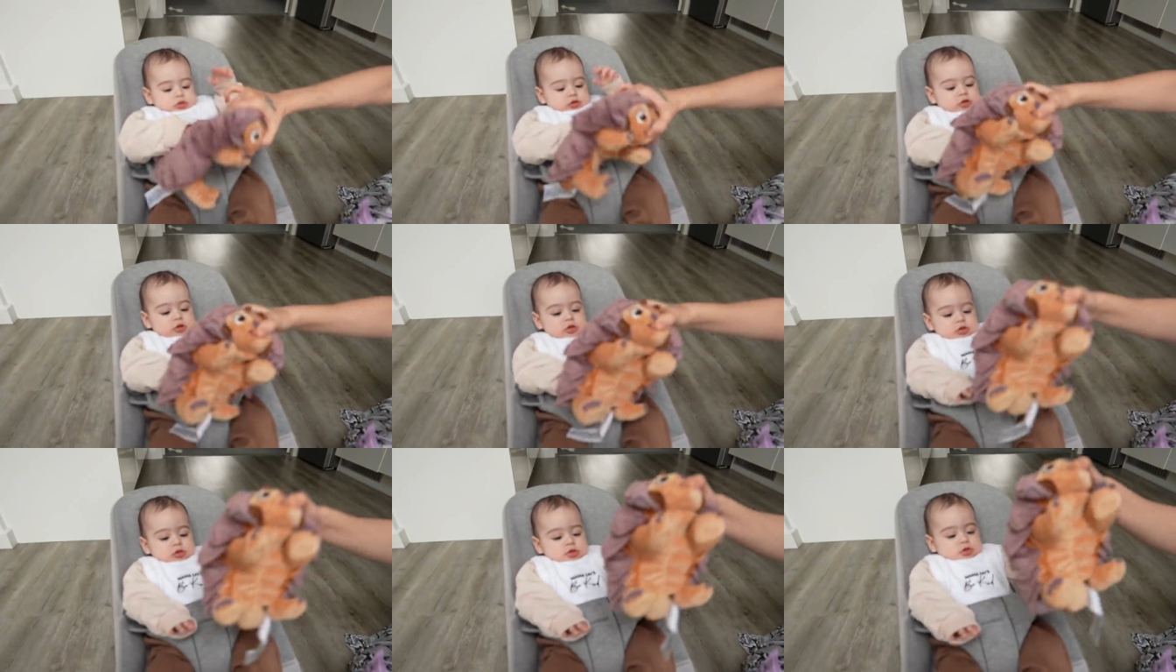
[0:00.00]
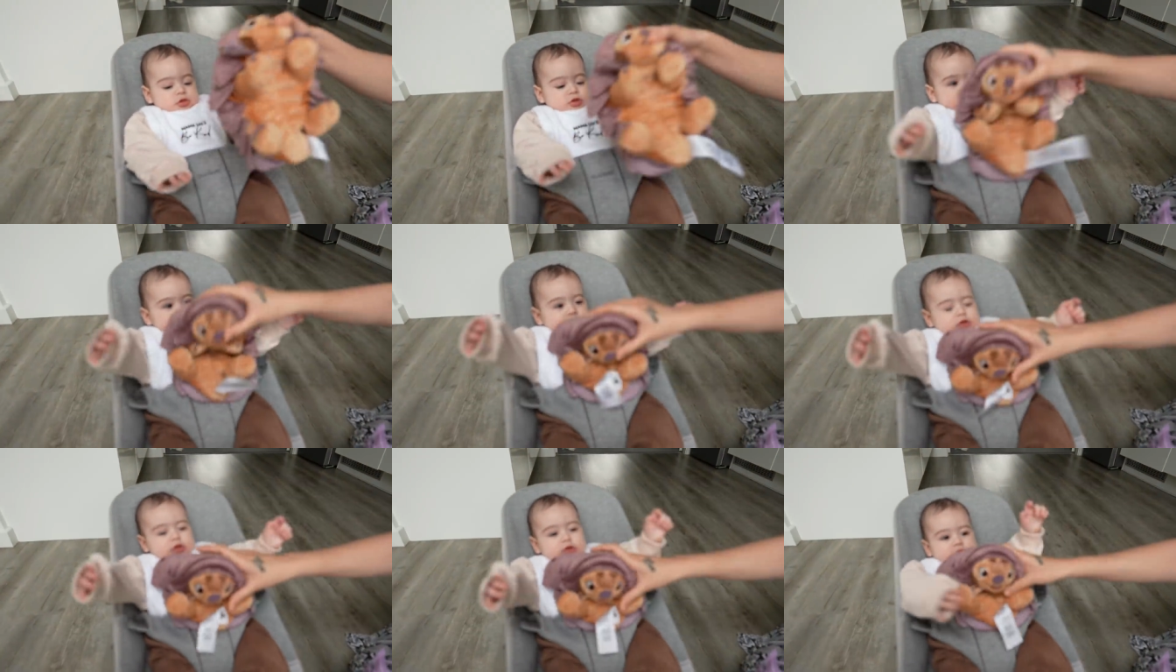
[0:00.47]
too. Look,
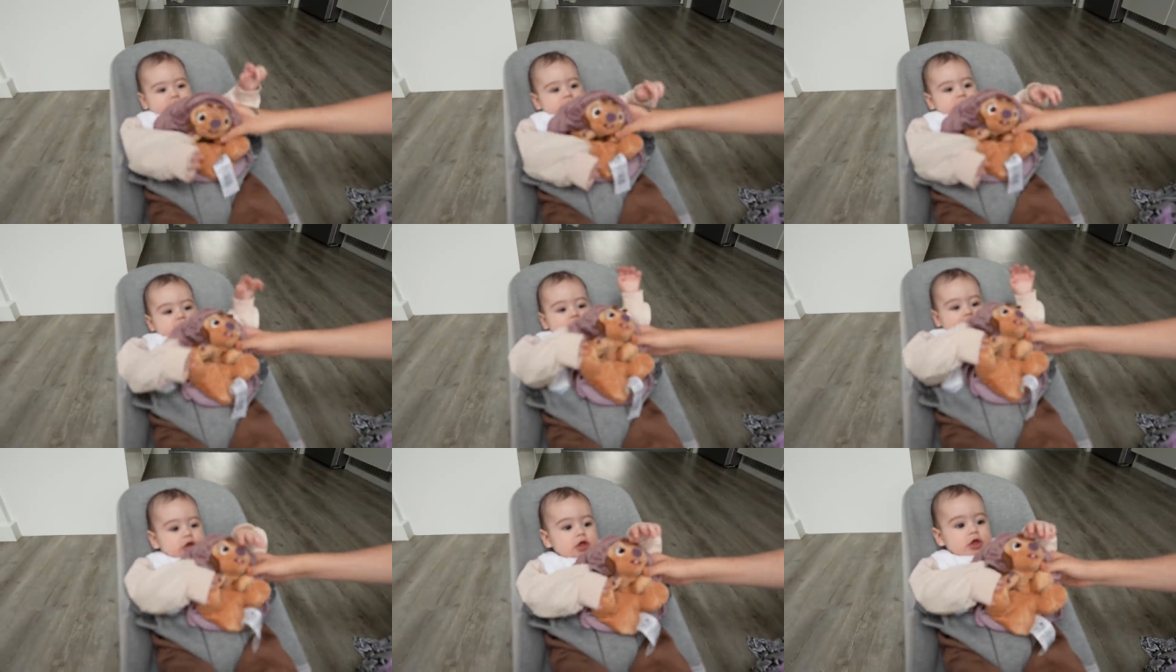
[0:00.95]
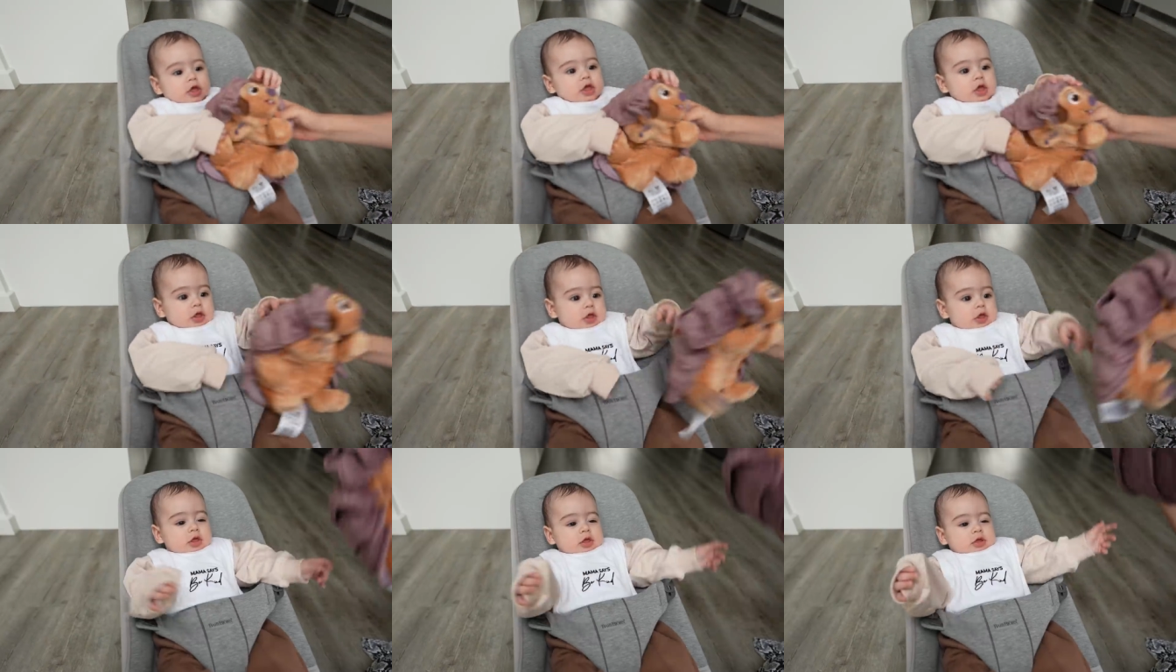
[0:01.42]
honey. You
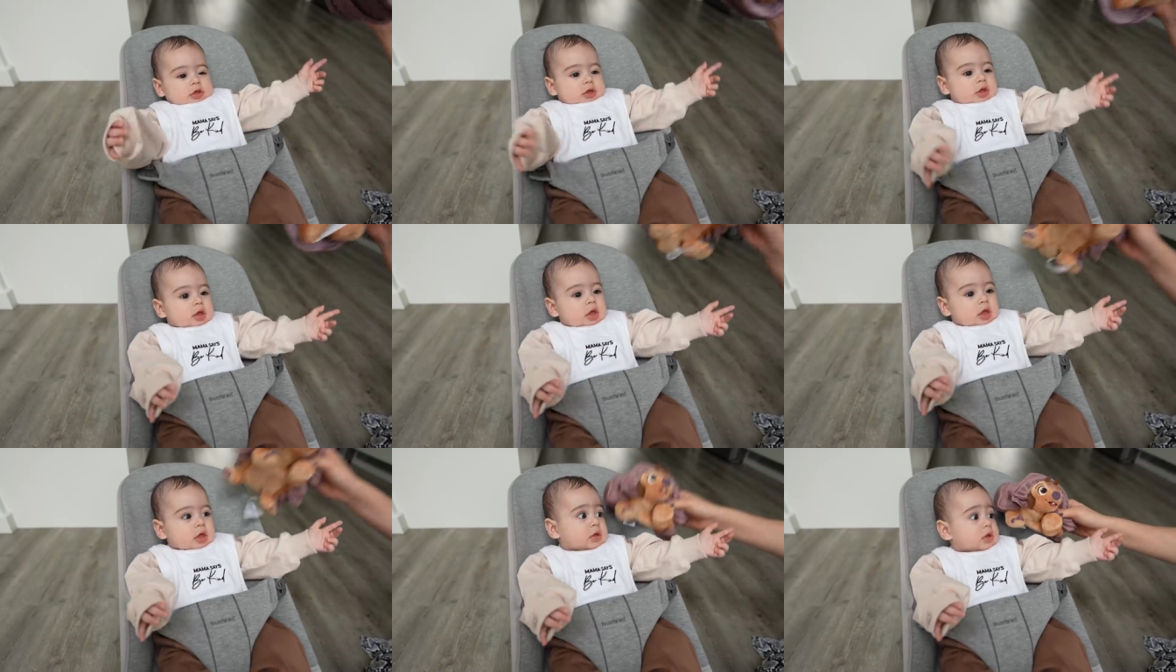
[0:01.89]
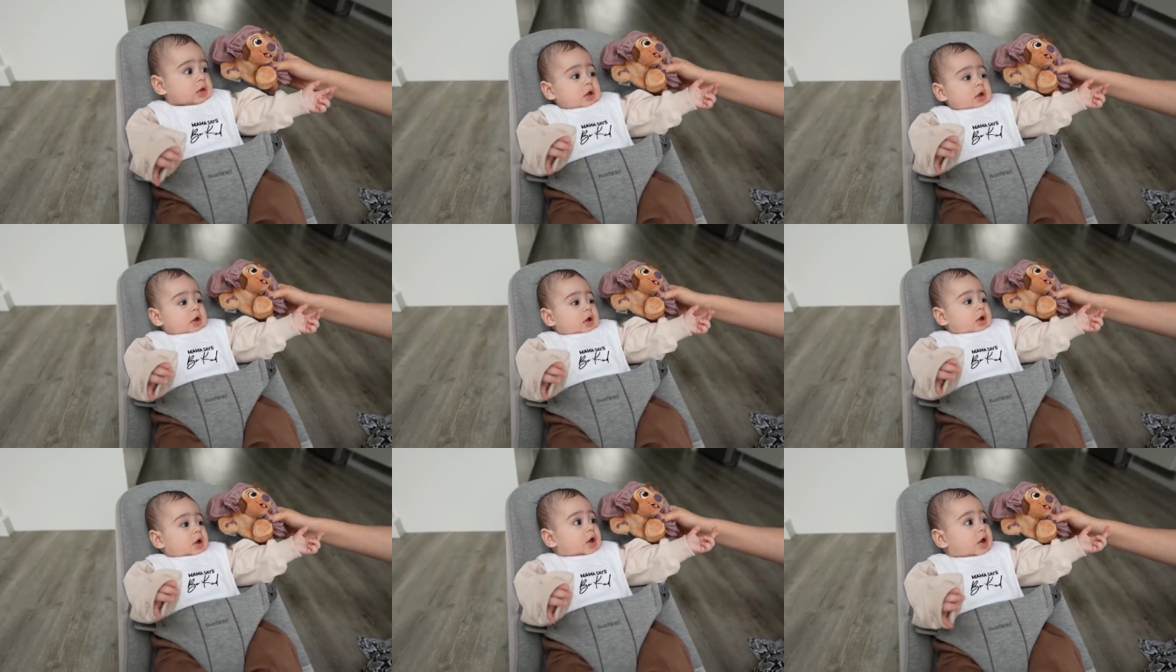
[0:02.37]
literally look like
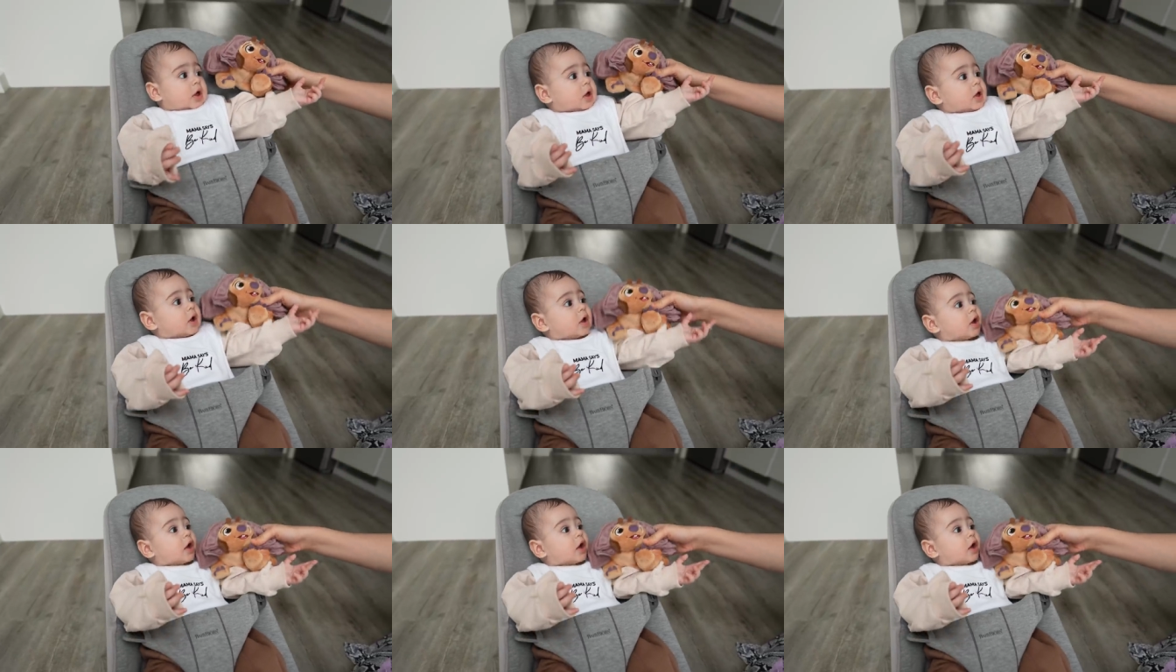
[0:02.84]
twins.